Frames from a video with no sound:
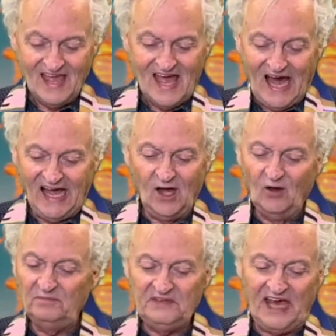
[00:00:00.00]
I
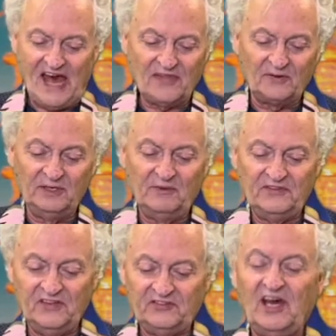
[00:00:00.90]
hope gathering with
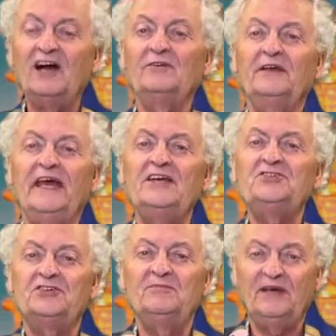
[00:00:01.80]
this
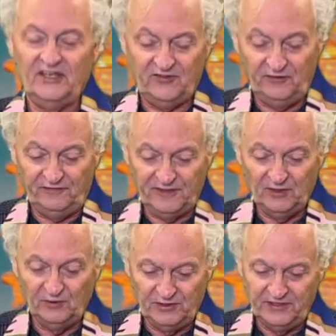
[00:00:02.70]
congregation makes you feel
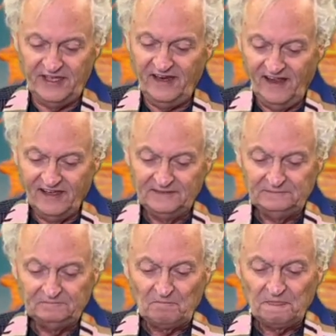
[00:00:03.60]
good.
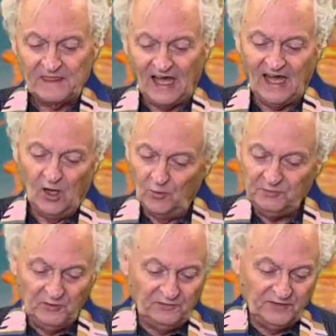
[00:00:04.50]
I hope
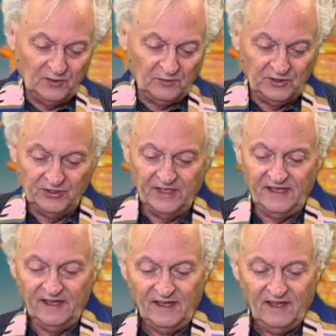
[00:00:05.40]
you feel
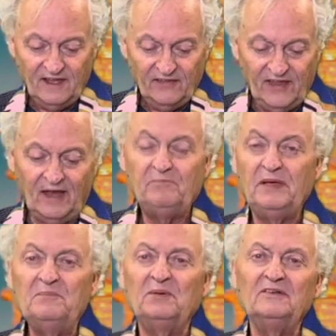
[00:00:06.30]
good that
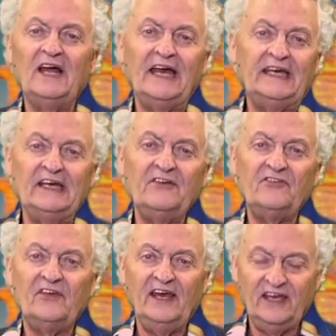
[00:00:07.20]
people like
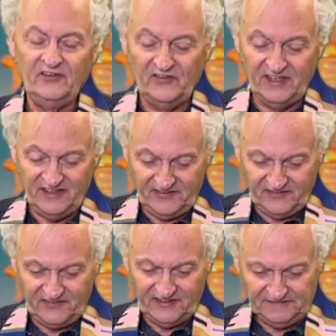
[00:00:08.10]
us exist.